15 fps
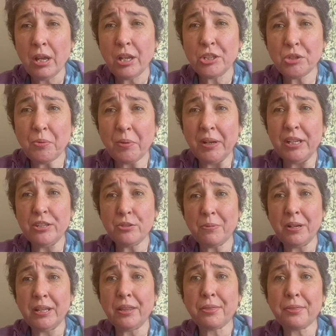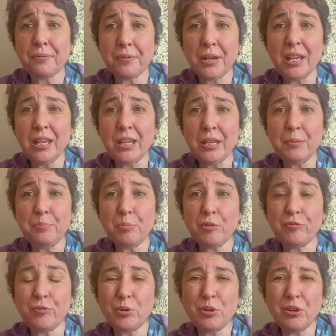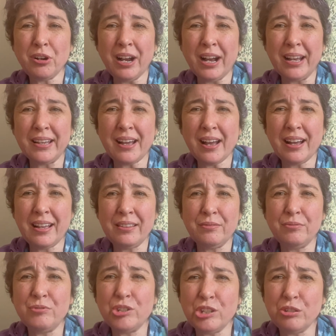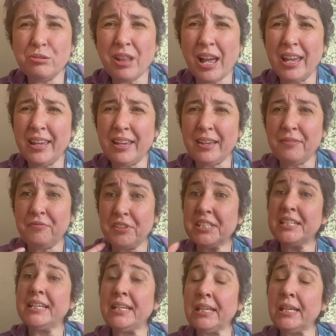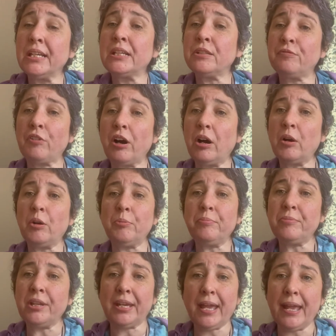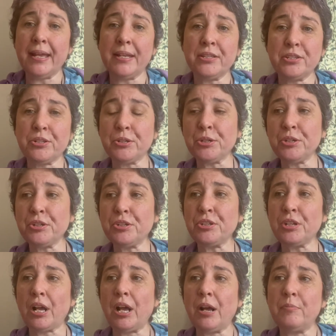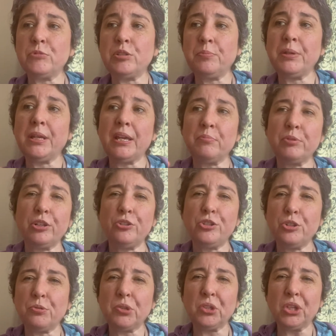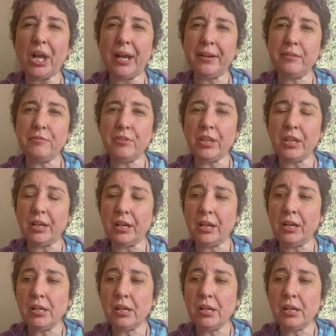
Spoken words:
2023, before I got too fatigued from the cancer to be able to do a lot of the